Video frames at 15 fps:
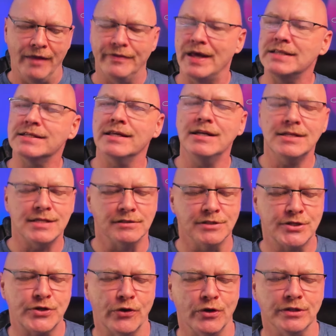That's going to tell
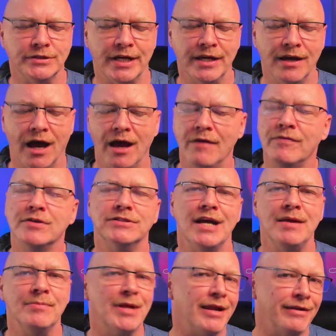us currently I've
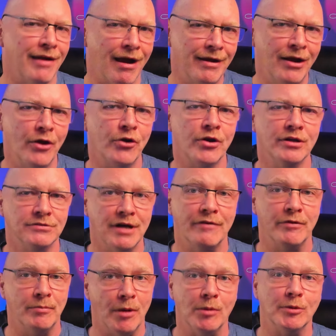claimed
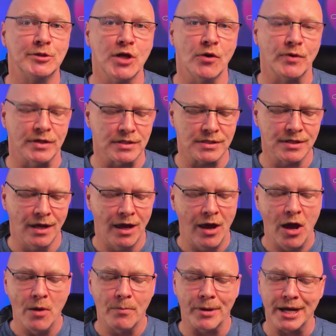911 mobile tokens,
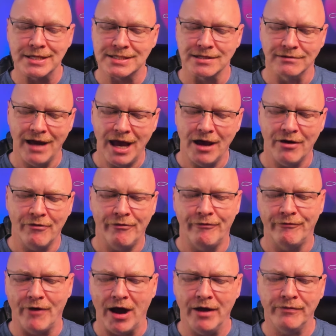but I still have
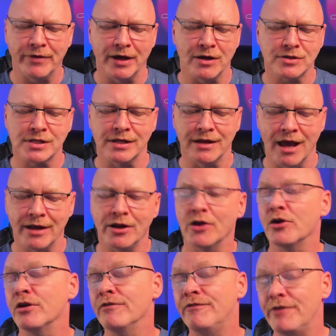
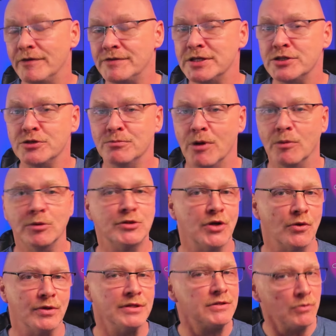5,952 mobile
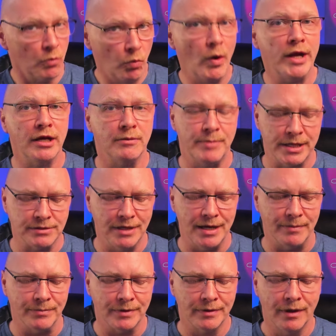tokens waiting to be claimed.